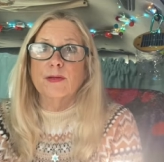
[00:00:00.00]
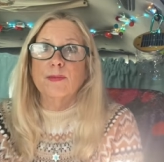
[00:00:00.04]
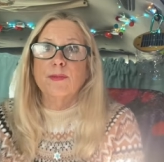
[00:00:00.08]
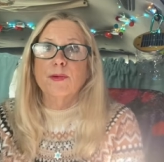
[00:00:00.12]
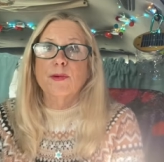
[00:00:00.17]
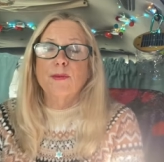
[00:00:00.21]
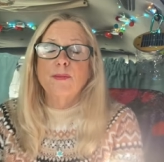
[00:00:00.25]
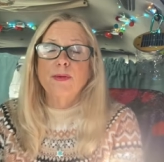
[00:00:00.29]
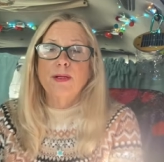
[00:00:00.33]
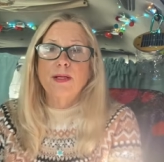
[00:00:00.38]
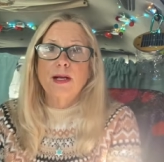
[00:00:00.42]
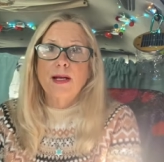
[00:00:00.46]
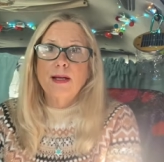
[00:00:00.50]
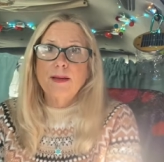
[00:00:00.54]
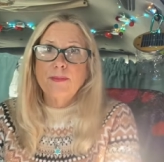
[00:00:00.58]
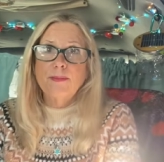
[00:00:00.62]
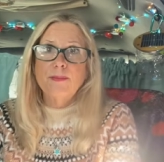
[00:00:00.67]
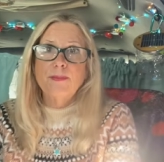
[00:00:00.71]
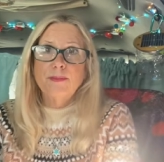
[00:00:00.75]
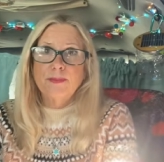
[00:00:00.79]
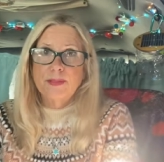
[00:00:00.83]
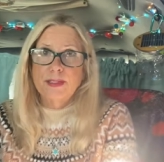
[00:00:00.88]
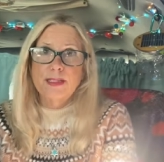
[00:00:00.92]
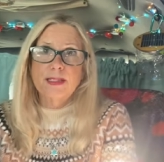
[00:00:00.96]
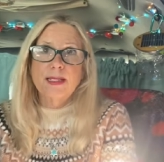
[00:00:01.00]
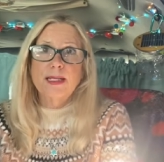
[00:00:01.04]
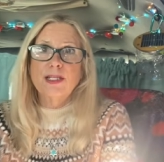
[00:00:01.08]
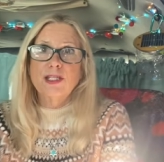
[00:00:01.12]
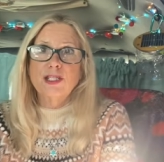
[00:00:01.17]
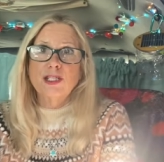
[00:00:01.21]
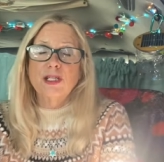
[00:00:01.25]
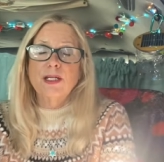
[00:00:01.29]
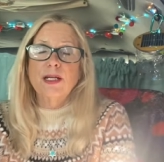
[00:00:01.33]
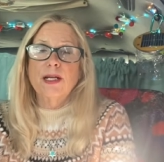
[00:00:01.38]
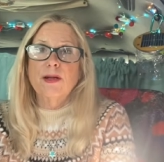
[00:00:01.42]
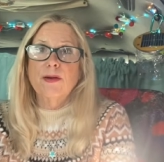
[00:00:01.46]
But when I'm
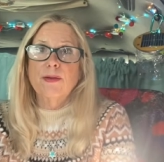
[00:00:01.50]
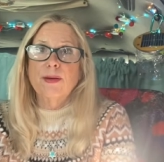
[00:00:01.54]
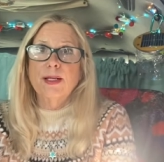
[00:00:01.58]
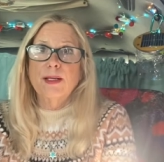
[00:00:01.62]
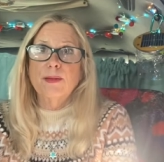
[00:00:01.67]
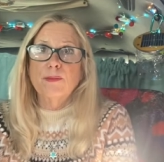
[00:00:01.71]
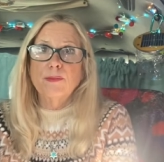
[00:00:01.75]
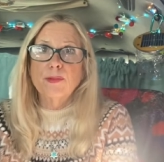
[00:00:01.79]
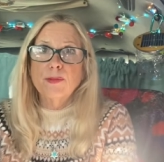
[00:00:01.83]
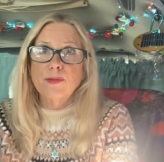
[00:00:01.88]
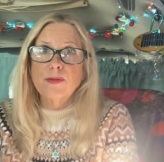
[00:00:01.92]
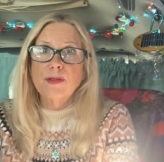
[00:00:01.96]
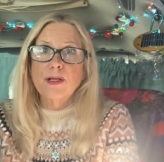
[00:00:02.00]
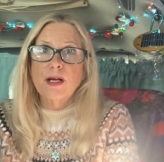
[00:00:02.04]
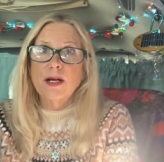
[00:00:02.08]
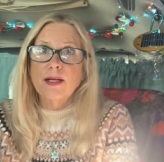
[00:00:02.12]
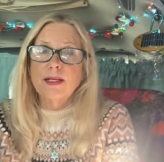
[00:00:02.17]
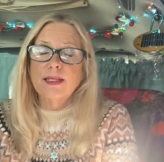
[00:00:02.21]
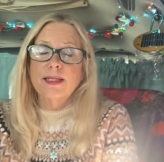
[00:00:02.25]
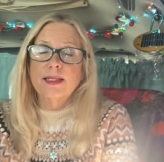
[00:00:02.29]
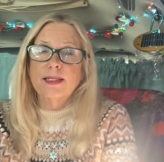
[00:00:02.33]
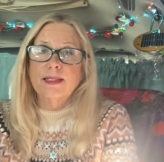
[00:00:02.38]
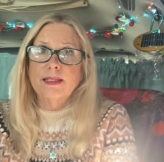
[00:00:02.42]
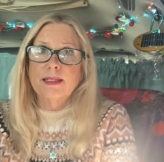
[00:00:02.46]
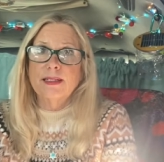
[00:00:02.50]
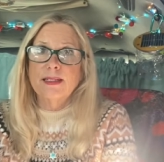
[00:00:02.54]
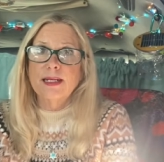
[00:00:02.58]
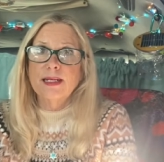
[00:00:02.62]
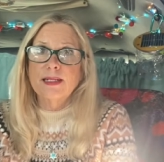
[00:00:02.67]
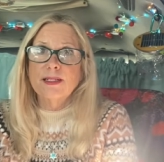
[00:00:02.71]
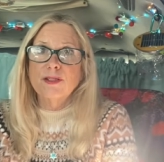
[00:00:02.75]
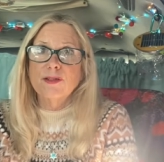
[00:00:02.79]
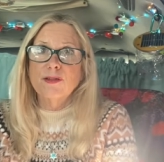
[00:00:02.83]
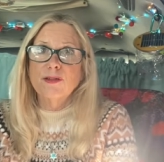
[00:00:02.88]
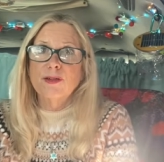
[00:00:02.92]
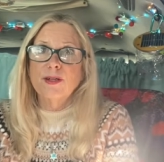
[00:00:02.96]
stationary and boondocking in the
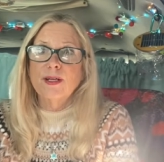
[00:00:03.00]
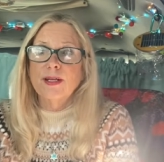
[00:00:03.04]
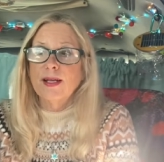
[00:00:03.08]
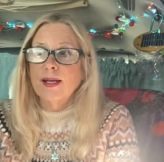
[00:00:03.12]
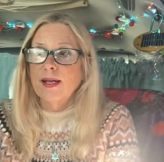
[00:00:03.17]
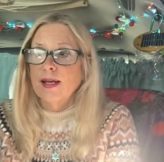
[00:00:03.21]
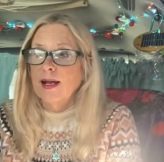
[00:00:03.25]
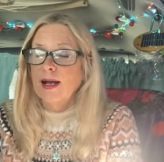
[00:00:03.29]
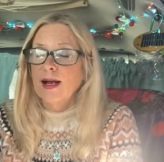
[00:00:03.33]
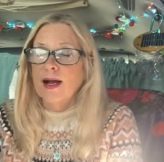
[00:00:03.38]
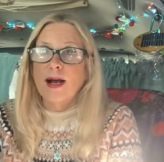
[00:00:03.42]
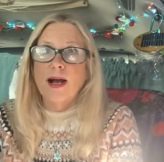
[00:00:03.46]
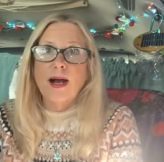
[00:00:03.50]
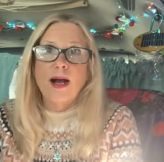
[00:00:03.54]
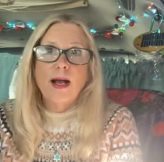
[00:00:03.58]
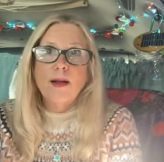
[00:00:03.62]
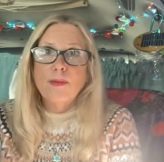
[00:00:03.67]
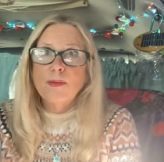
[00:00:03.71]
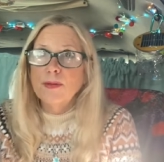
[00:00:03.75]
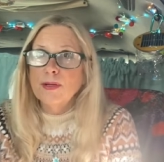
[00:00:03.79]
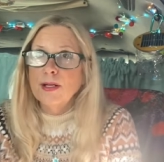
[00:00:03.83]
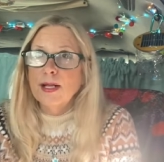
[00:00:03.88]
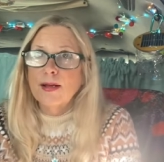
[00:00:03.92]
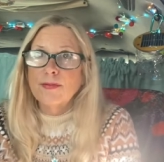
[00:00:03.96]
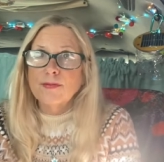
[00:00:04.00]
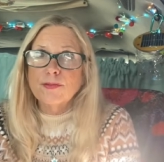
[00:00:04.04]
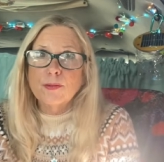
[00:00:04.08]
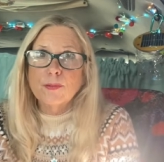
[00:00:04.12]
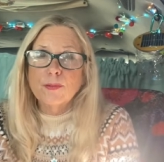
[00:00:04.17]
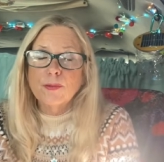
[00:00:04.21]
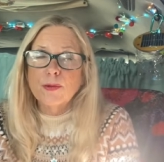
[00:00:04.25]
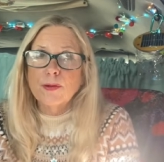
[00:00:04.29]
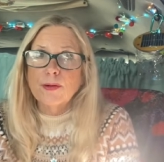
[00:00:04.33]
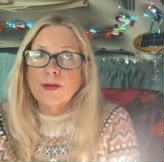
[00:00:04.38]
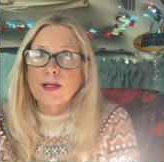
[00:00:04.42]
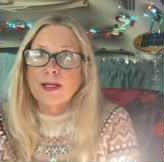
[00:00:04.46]
desert, I won't have to
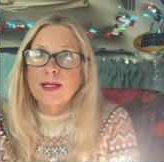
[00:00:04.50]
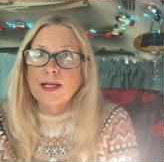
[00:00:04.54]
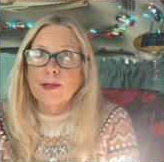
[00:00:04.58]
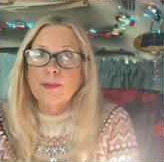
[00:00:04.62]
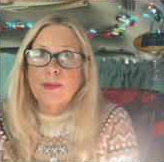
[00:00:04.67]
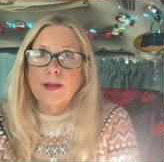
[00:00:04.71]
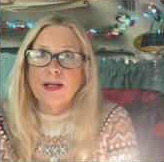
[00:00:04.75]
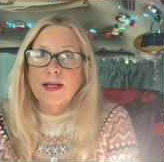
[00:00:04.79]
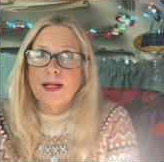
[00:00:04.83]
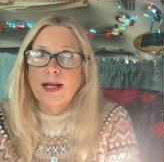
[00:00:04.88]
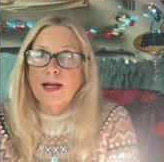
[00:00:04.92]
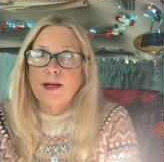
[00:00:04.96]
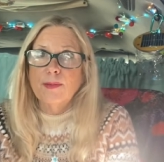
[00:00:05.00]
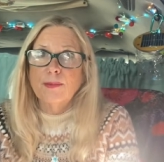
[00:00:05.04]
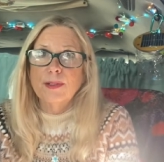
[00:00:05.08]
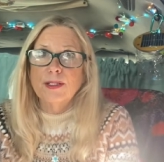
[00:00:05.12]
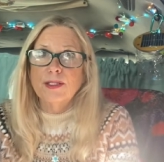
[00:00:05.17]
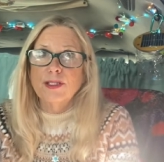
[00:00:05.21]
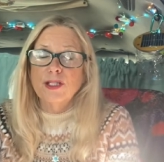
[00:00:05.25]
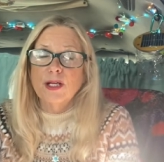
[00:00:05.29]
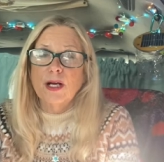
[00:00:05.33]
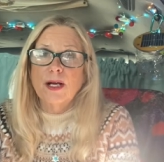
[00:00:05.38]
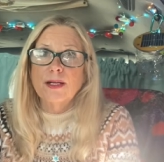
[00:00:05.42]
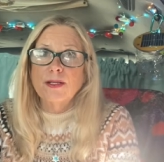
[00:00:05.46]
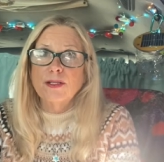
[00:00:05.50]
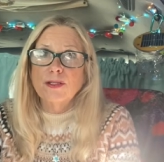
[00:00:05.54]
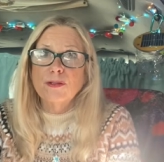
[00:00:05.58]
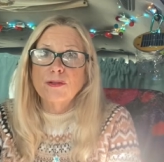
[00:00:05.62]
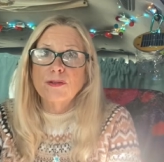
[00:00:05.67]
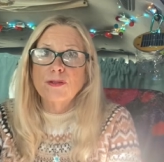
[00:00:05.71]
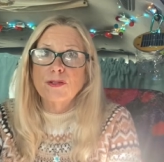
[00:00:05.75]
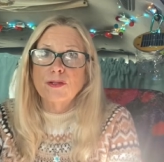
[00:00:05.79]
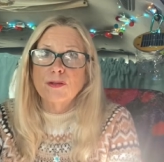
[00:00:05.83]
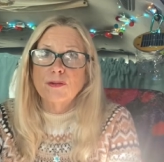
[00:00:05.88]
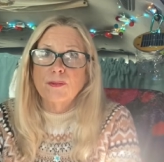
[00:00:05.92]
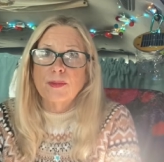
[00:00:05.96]
worry about how much I
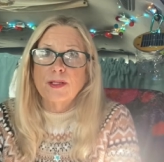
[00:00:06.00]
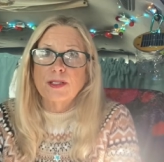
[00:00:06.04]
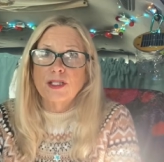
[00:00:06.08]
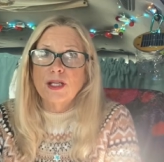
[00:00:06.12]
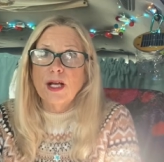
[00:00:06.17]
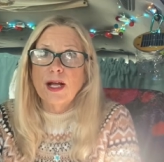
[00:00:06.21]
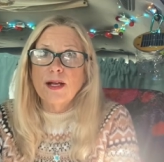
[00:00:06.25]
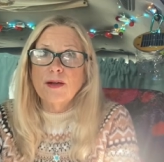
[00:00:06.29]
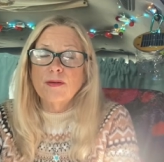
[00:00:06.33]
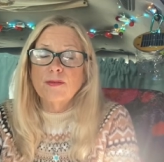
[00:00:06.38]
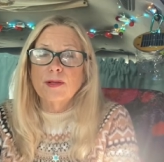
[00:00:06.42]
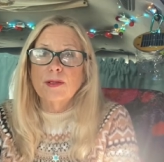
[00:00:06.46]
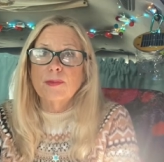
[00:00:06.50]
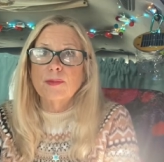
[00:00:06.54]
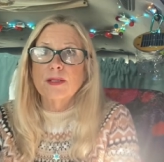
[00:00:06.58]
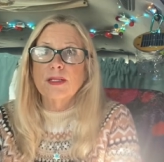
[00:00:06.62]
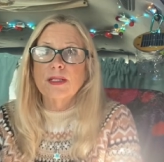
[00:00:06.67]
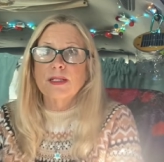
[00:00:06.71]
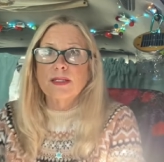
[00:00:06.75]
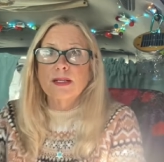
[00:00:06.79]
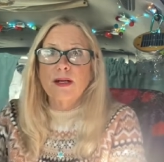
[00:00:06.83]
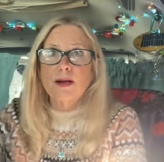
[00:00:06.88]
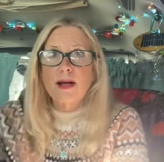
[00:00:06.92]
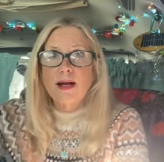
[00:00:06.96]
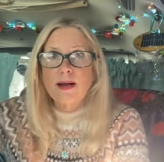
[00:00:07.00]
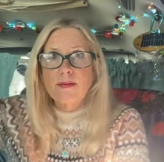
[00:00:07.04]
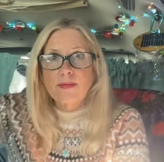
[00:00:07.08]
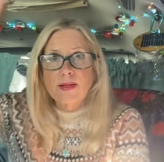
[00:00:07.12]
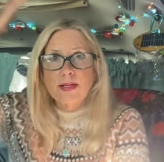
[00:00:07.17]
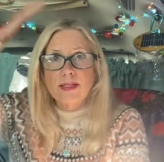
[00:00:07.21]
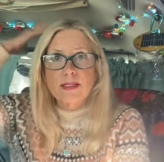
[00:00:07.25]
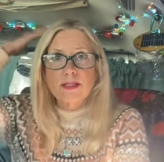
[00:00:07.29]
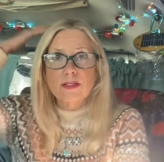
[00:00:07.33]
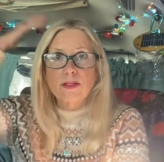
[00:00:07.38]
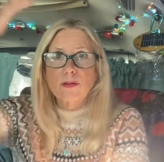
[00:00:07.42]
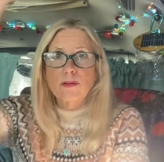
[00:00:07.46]
use on my Jackery because I'll have
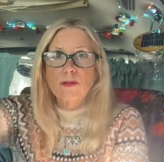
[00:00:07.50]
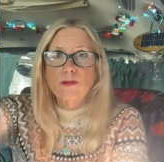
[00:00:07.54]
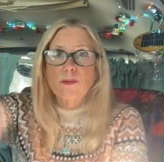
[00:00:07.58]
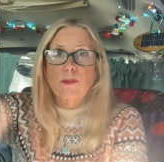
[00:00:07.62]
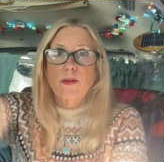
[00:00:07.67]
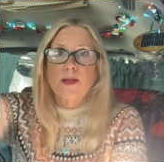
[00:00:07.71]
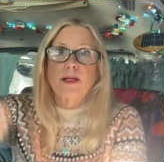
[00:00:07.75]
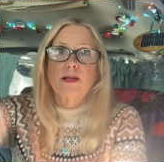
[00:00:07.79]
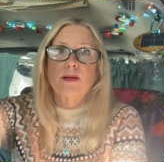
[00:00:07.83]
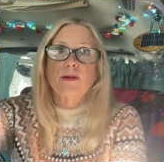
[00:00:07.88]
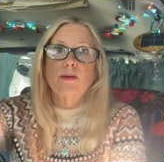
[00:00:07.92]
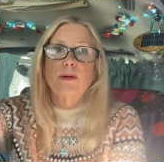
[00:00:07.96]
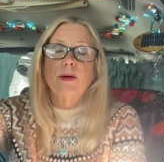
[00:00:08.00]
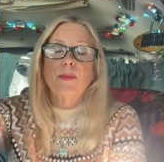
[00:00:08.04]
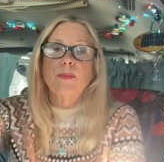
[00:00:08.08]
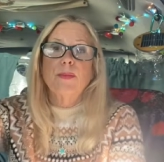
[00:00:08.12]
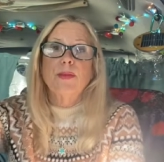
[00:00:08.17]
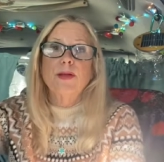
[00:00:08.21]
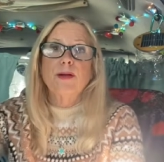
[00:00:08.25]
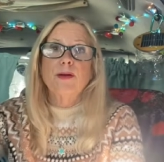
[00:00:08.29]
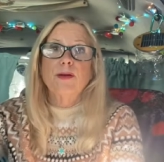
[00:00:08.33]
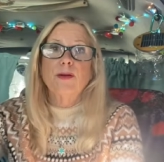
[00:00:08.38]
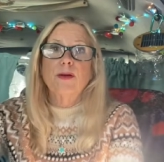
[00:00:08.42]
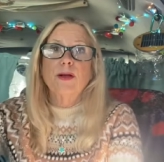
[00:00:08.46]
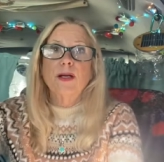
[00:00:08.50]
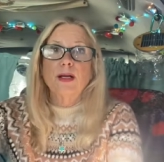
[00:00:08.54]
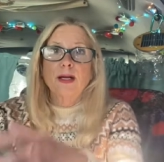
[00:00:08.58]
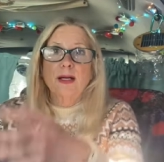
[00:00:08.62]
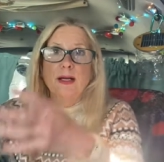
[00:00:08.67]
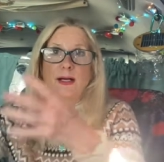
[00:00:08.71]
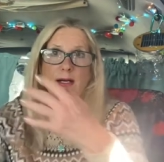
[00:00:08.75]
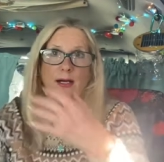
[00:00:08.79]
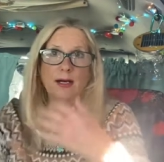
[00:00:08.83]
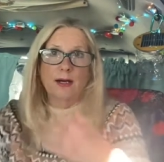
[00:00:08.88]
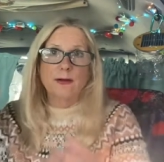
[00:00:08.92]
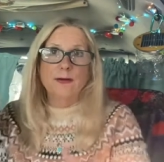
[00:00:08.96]
that solar panel up there,
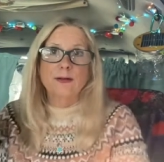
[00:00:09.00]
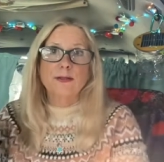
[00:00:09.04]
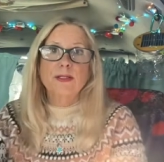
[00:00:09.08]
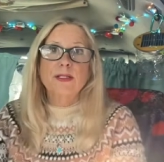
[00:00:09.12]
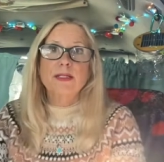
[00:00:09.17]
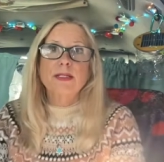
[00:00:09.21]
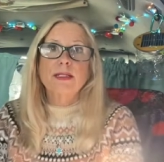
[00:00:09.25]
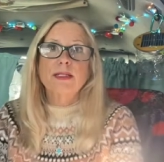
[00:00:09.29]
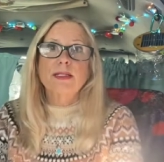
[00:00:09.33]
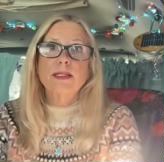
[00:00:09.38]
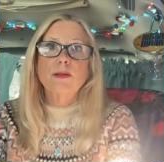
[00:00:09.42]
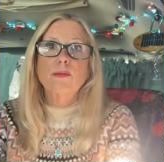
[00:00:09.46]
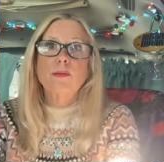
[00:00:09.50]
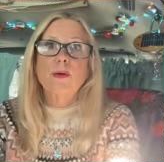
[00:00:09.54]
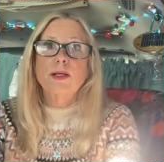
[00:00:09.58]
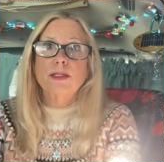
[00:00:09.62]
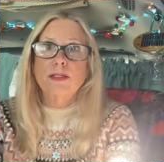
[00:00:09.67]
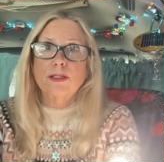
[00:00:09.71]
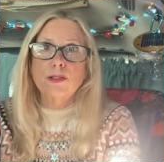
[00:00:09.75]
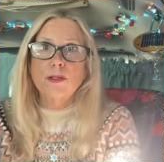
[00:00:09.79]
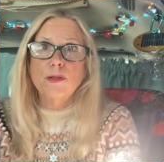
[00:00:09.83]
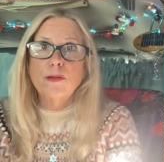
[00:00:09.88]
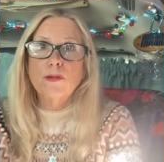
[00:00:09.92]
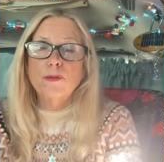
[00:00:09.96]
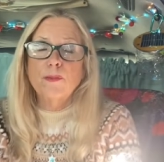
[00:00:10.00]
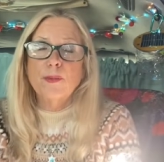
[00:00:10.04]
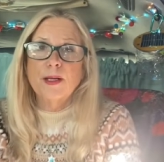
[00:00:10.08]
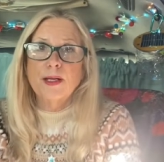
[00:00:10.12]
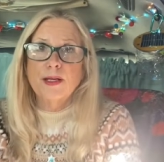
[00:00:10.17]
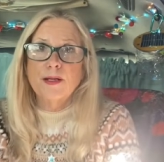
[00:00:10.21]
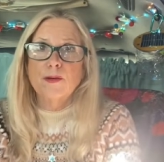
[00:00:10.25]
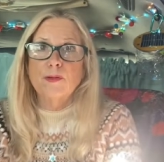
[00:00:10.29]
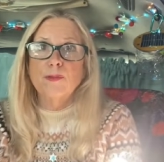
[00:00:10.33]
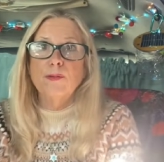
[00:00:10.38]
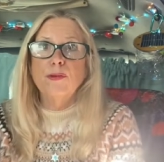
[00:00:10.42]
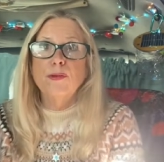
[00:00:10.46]
160-watt solar
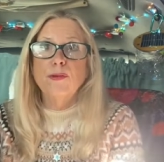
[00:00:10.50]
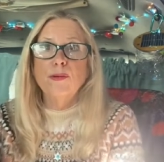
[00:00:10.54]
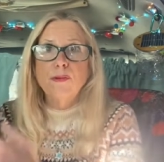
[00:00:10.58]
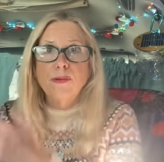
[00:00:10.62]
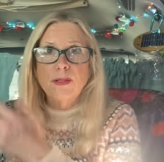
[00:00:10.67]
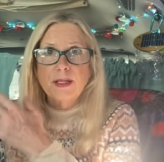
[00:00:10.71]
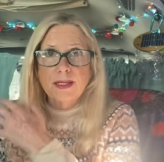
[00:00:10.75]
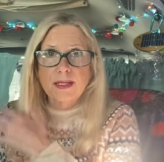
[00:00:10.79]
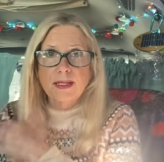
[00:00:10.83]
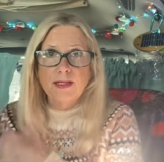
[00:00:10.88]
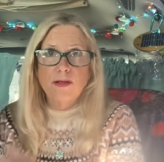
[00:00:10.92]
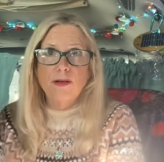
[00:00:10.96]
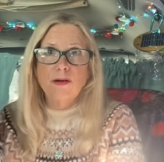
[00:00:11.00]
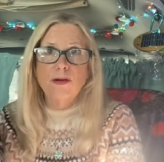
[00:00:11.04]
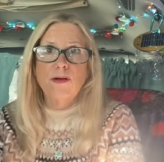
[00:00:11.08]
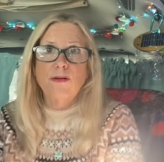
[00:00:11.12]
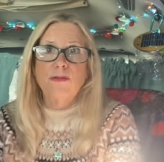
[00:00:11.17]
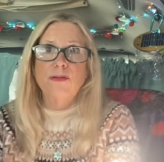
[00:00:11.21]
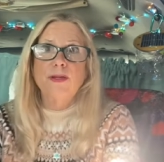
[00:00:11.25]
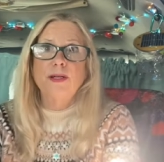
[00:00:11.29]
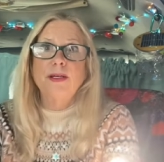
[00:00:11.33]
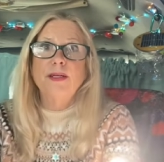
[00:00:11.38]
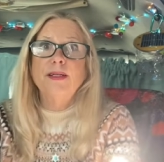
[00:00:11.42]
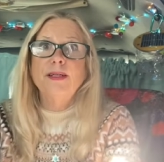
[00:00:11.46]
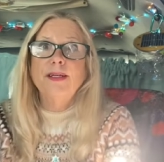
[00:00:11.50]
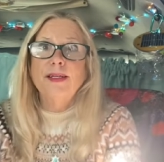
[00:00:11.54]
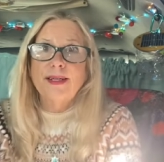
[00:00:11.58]
panel, pulling in all the